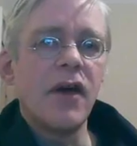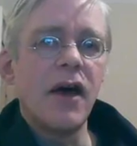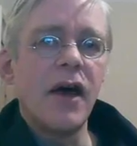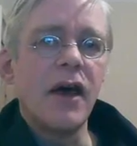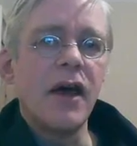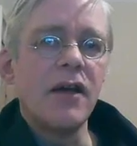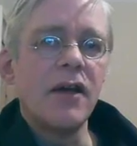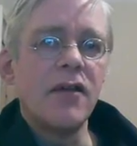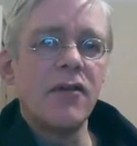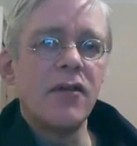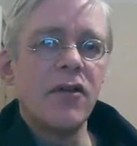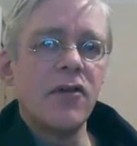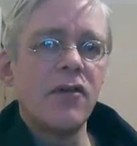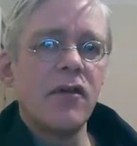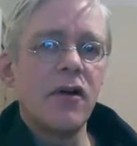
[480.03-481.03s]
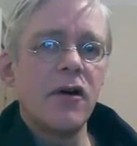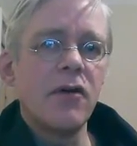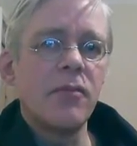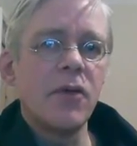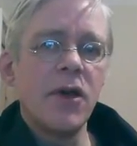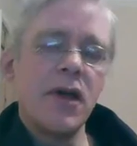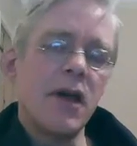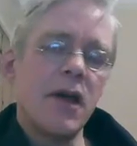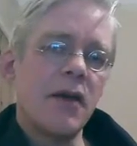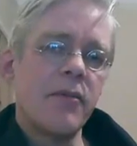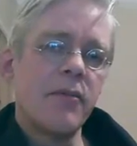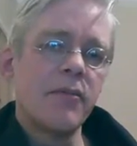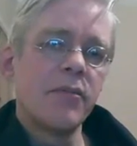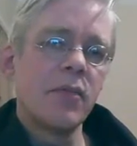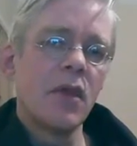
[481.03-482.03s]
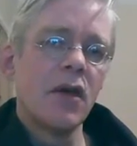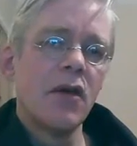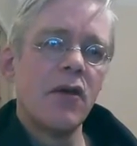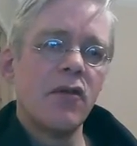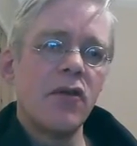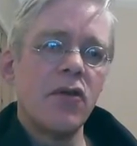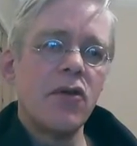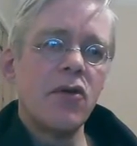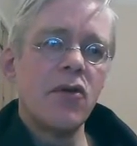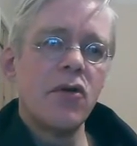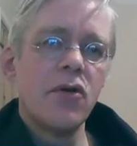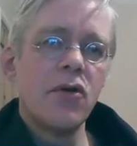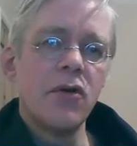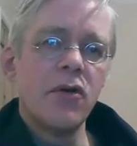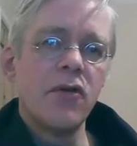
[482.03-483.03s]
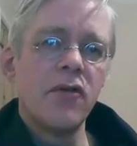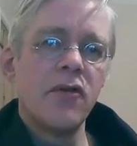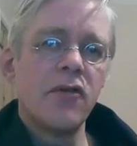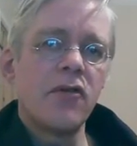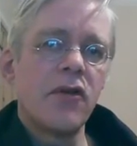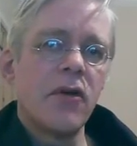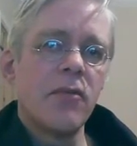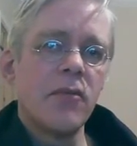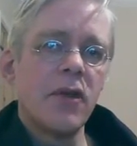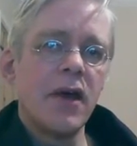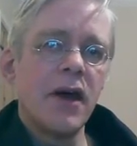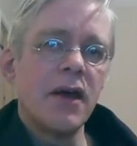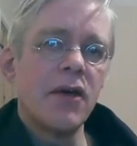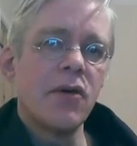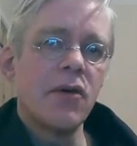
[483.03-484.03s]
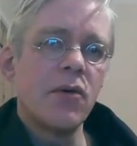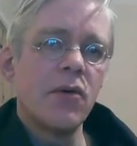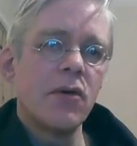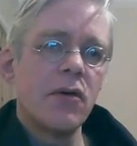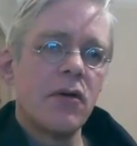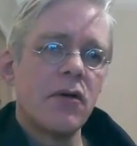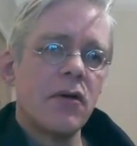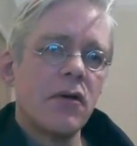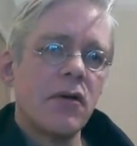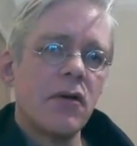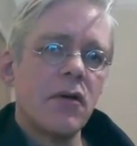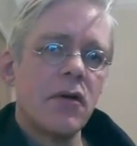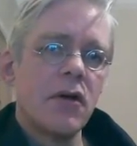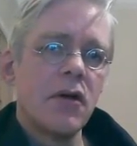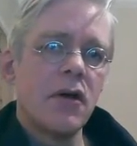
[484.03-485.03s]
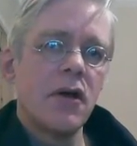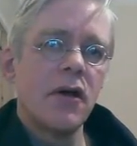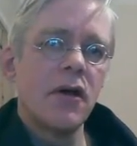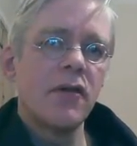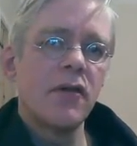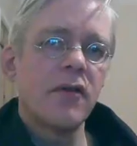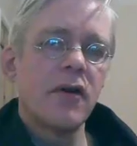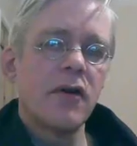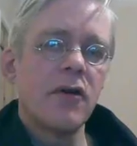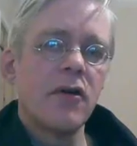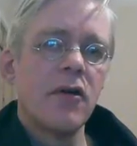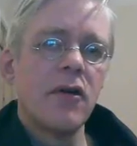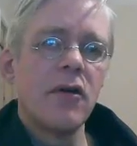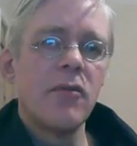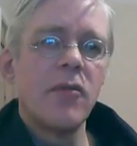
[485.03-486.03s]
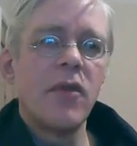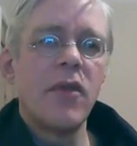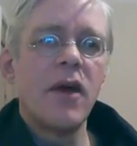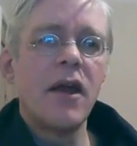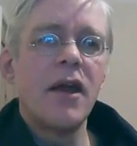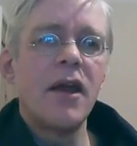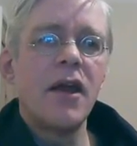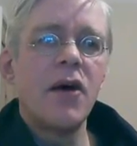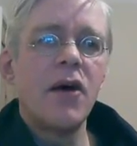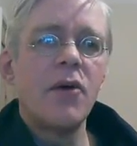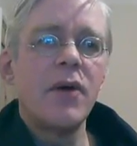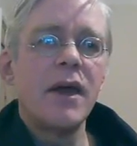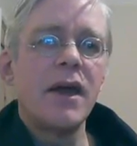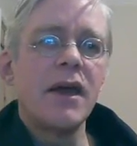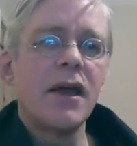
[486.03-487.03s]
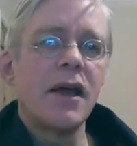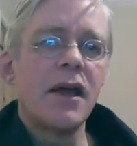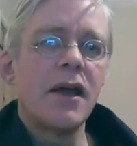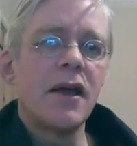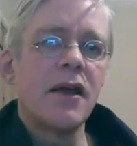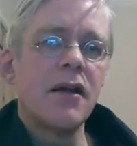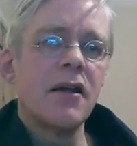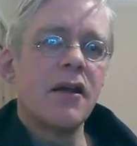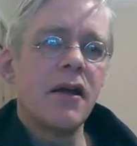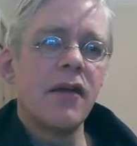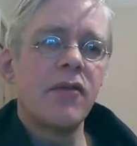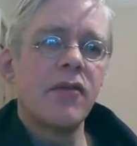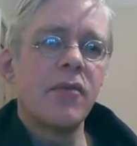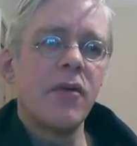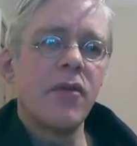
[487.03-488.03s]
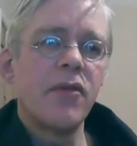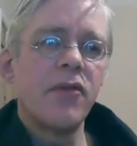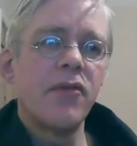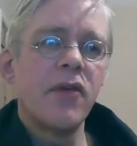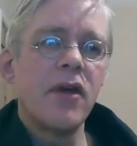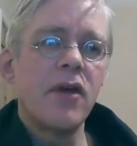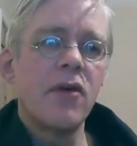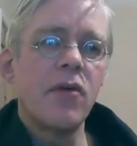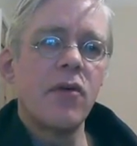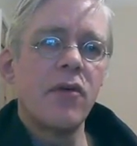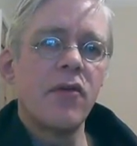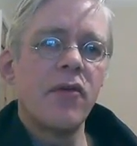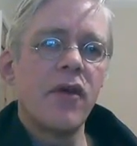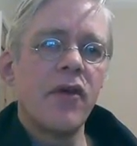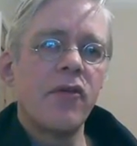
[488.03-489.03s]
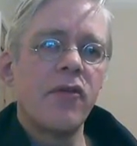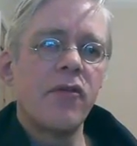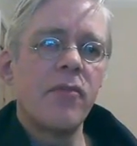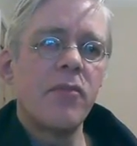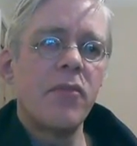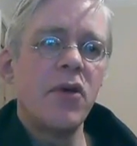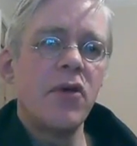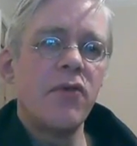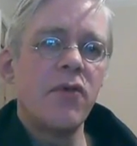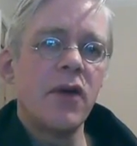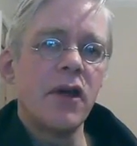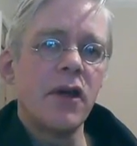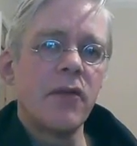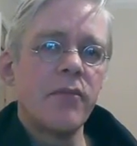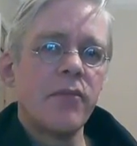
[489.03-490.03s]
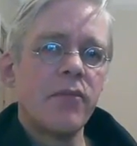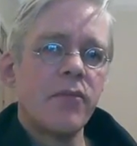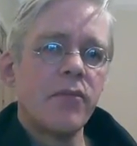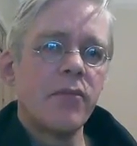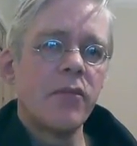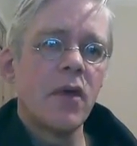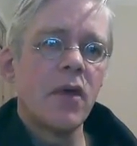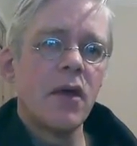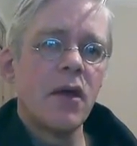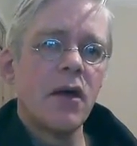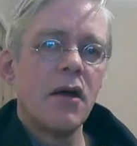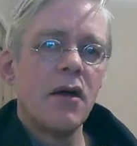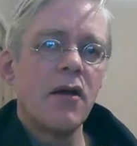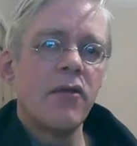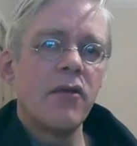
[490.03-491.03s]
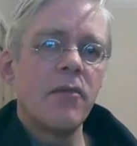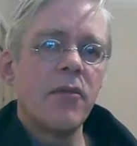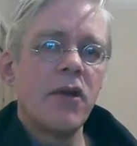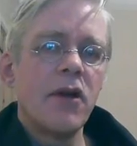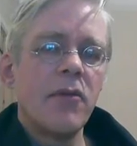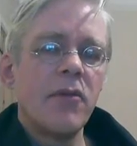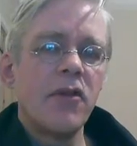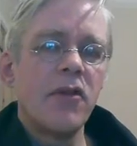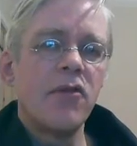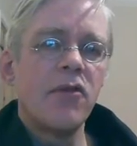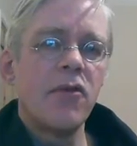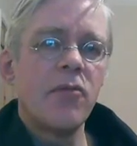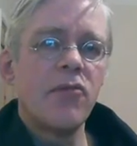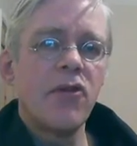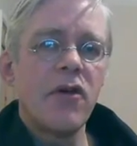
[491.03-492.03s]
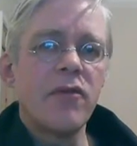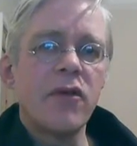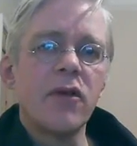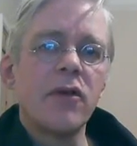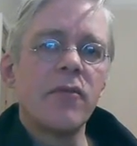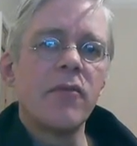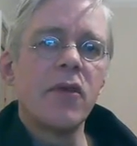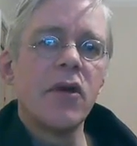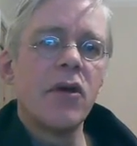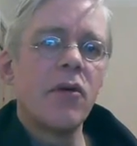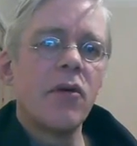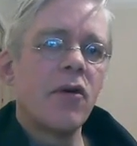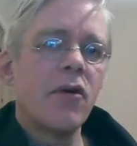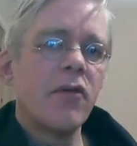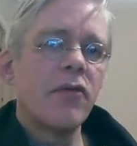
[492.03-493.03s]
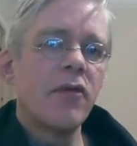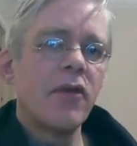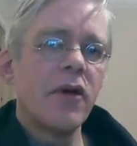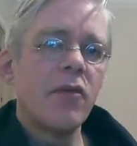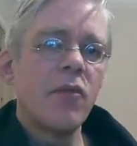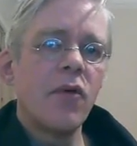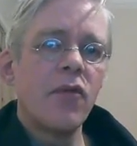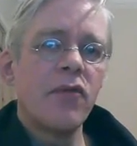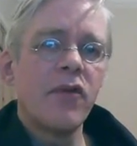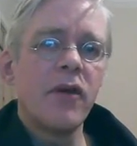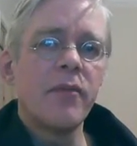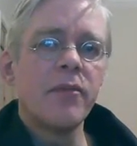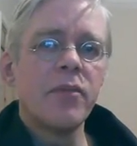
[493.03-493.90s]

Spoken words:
A, C sharp, E. So you could strum the A chord like so, but that low E, again, as with the C chord, sounds a bit funny. It's a little bit too prevalent. We often don't want it.